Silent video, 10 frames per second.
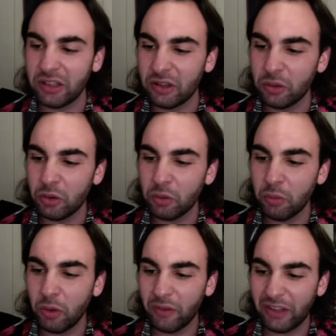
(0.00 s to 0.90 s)
Do you do
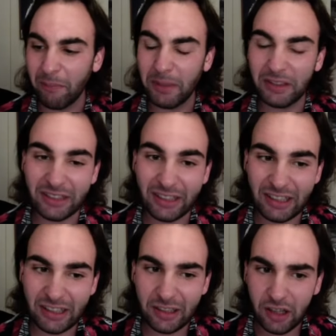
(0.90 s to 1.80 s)
more of like a
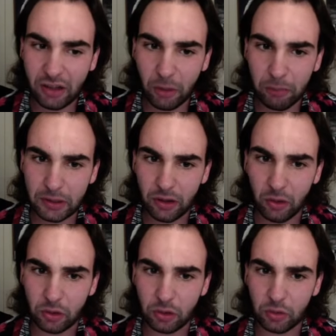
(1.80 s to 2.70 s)
biscuity dumpling
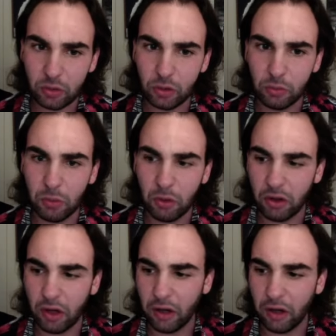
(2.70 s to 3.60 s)
or do you do
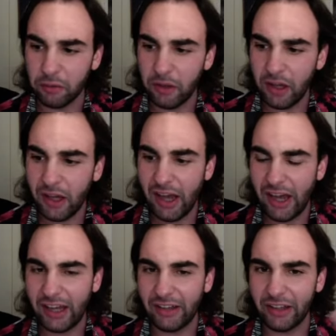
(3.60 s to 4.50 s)
more of
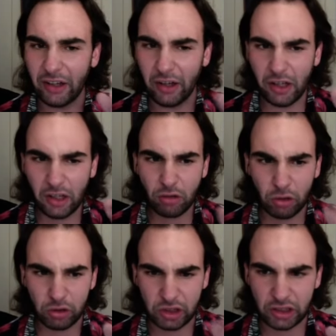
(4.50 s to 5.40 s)
a
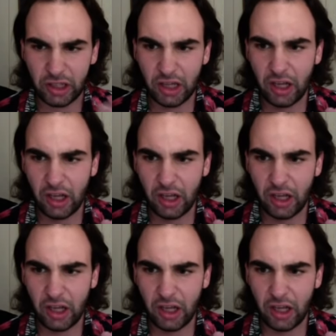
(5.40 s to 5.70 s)
crunchy?